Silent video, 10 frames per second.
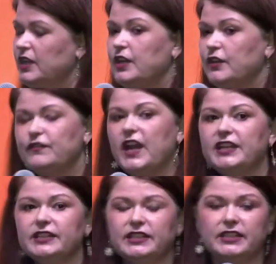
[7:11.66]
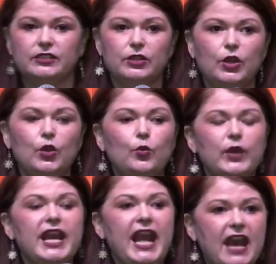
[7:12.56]
Now, finally,
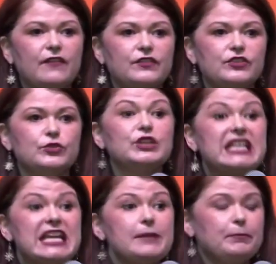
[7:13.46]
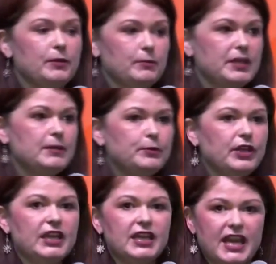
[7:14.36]
we have to keep people
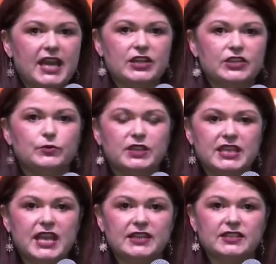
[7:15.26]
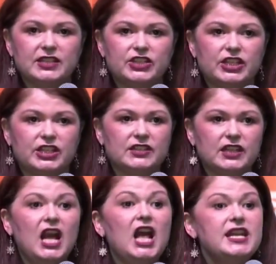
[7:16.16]
engaged with the SDGs,
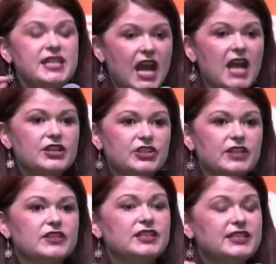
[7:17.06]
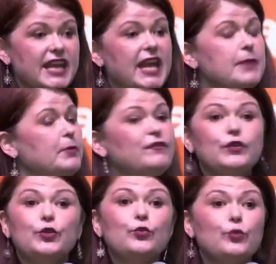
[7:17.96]
not just today, but for
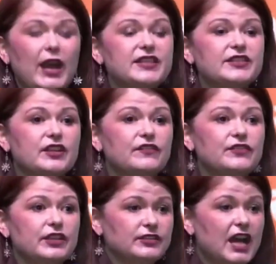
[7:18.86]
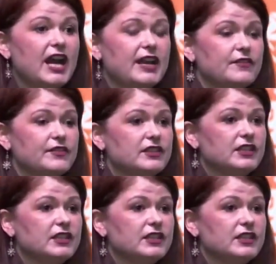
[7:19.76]
the rest of their lives.